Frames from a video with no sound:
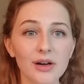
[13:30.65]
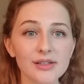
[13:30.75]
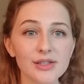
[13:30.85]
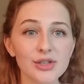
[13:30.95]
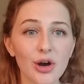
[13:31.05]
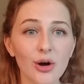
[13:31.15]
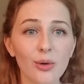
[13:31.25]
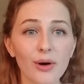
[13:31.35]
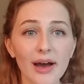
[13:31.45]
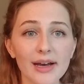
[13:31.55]

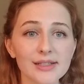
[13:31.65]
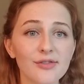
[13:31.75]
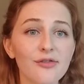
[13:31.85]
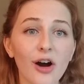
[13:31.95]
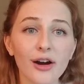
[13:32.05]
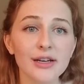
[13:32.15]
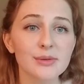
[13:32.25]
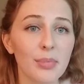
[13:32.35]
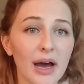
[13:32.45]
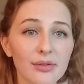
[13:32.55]
So as far as
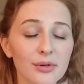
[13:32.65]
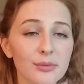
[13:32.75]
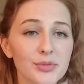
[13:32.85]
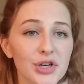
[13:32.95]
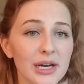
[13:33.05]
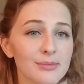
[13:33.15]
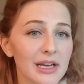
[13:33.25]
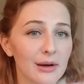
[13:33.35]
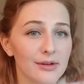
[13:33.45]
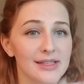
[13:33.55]
bathroom trips,
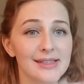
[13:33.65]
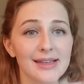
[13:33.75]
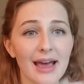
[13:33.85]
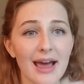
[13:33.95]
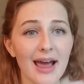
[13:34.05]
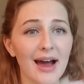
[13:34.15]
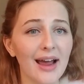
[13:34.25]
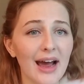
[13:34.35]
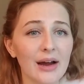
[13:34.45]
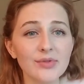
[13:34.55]
I would say I
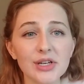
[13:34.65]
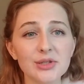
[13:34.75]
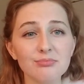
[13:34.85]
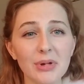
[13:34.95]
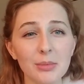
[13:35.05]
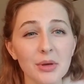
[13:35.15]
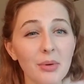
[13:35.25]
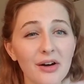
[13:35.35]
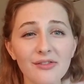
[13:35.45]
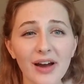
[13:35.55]
average maybe
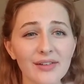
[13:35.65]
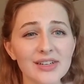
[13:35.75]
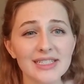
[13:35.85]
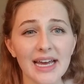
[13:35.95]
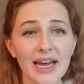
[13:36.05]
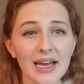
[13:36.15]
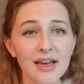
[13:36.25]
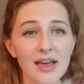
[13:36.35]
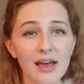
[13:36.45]
about 5 a day.